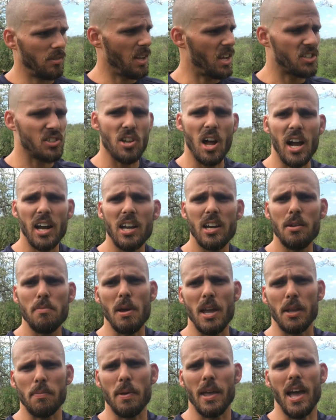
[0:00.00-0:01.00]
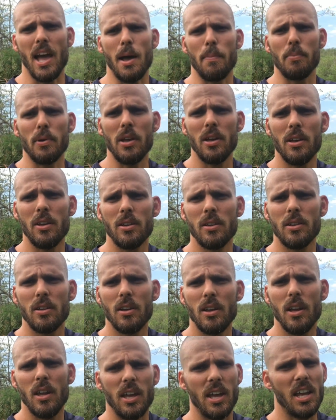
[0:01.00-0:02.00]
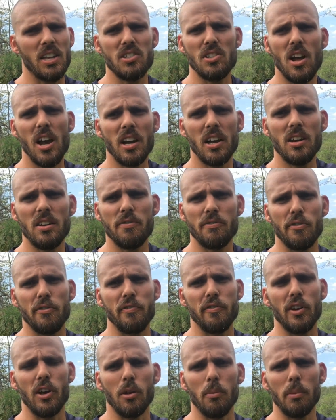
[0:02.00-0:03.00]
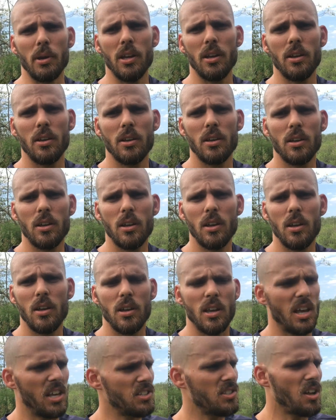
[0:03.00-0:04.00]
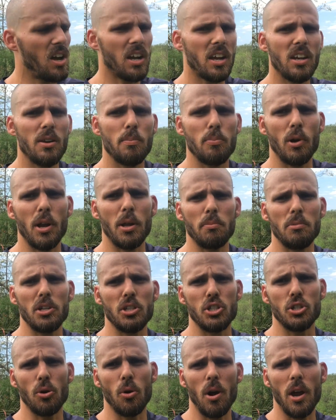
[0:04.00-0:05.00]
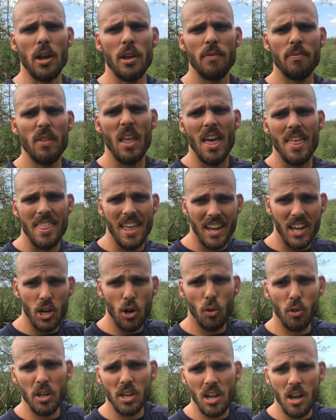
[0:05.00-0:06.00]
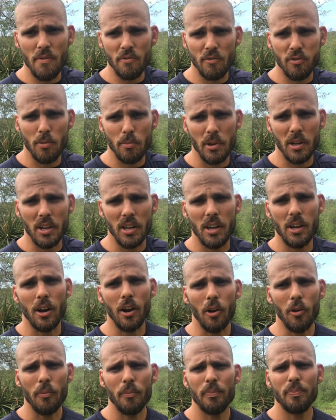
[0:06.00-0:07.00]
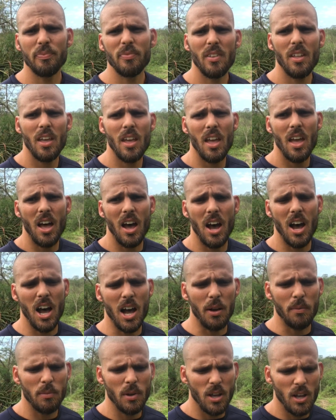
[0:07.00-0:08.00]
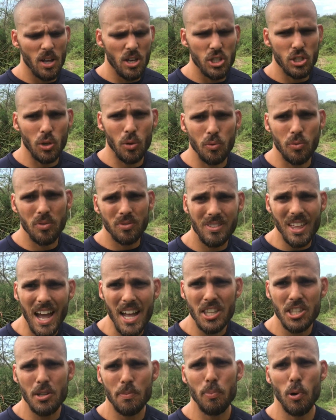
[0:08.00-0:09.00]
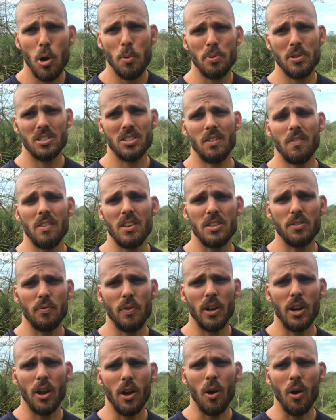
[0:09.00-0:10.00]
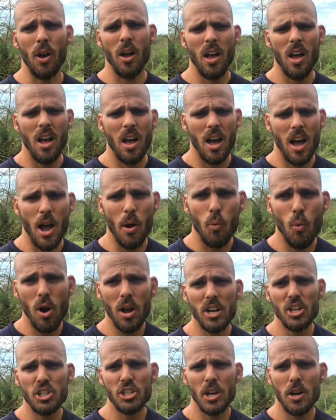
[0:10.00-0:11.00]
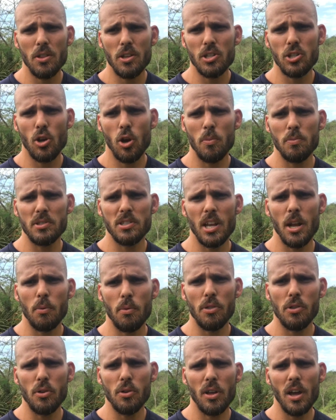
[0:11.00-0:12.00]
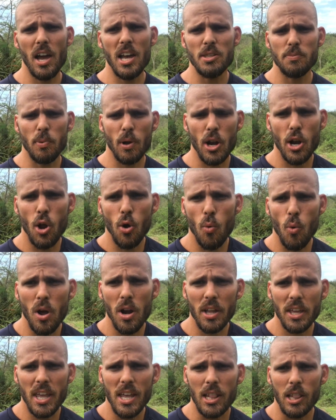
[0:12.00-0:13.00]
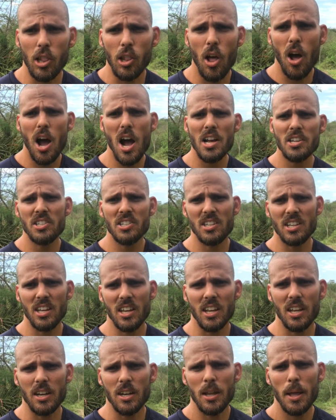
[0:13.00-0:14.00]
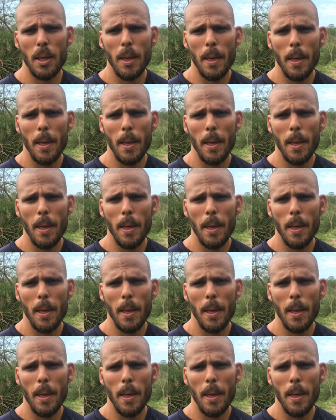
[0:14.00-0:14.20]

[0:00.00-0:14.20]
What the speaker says: it's not going to make me happy. It's not going to fulfill me. It's not going to bring me joy. That can only come from in here. So that's the purpose of this video. I want to share this homestead with you guys, but I don't want to get lost in